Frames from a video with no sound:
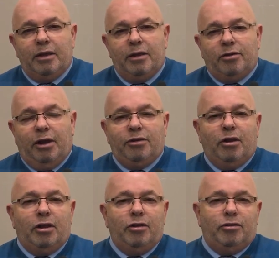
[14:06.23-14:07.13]
So he's
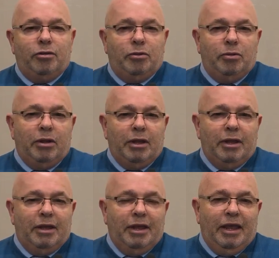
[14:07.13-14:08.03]
looking to
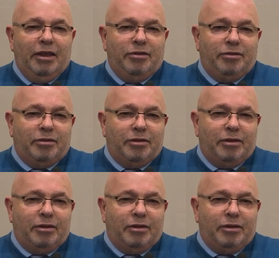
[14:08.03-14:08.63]
his